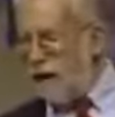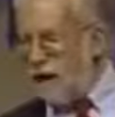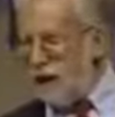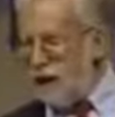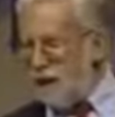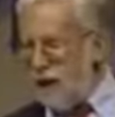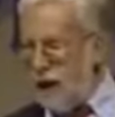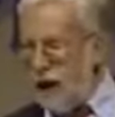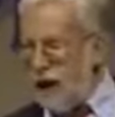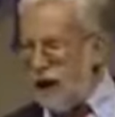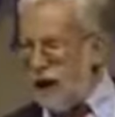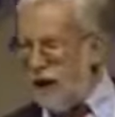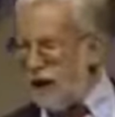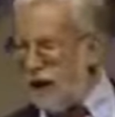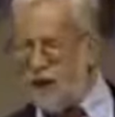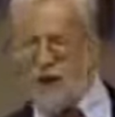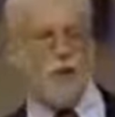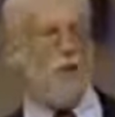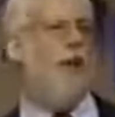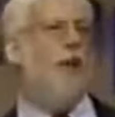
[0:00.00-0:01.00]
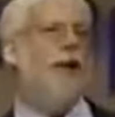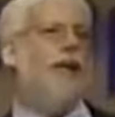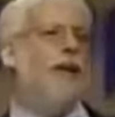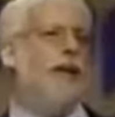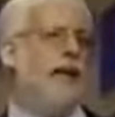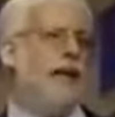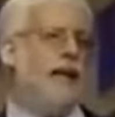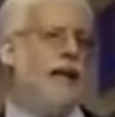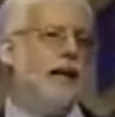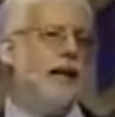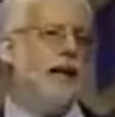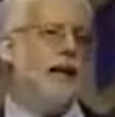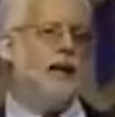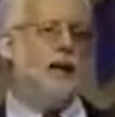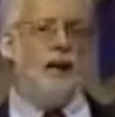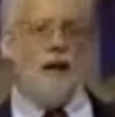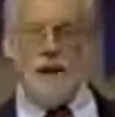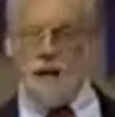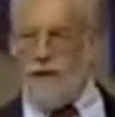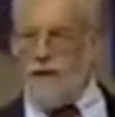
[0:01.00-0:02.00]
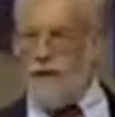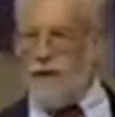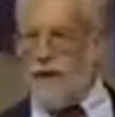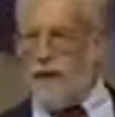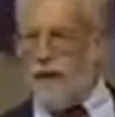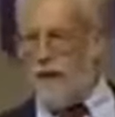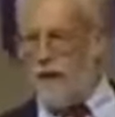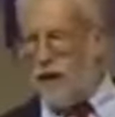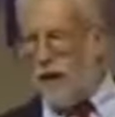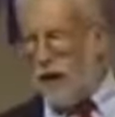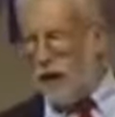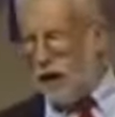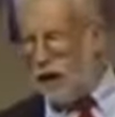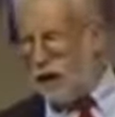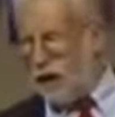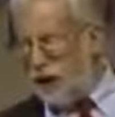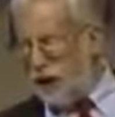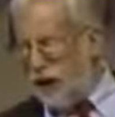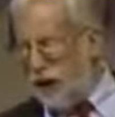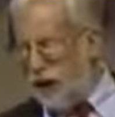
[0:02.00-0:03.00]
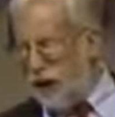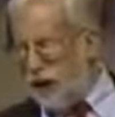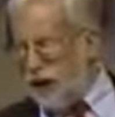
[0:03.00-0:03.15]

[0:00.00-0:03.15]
to try to destroy things for the church.